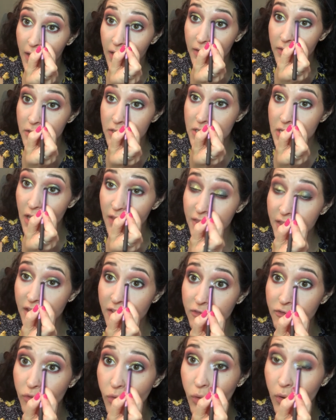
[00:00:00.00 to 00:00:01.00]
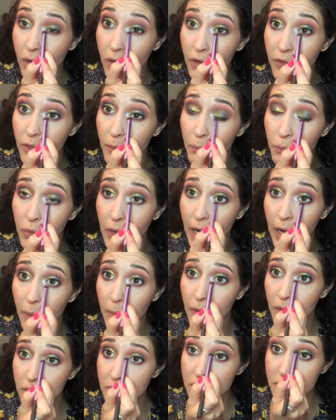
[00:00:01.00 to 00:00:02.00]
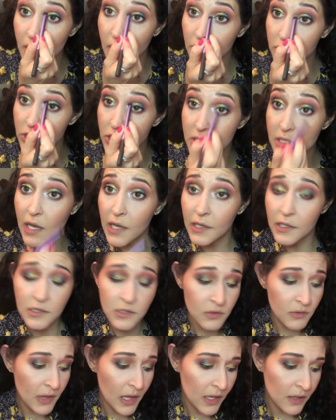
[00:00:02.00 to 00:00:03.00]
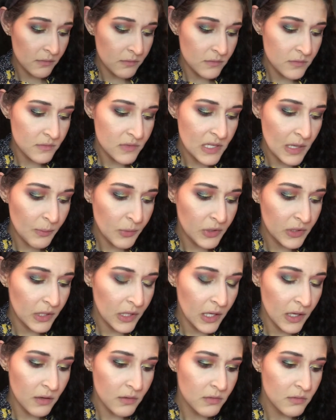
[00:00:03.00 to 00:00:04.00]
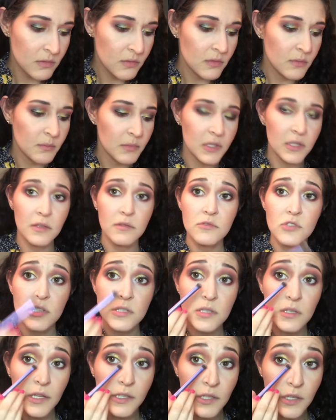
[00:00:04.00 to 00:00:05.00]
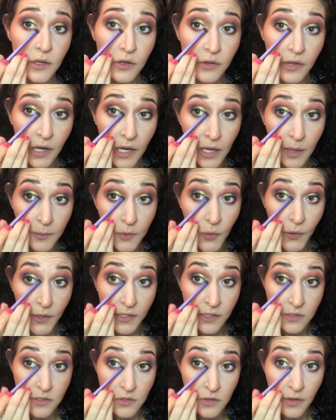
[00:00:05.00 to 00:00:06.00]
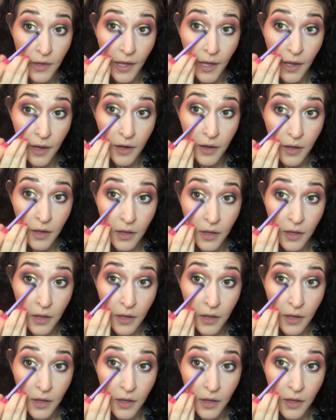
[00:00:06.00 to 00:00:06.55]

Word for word: And there's nothing for the brow bone, so I'll just kind of do that separately. But just to let you know that I am going to do that.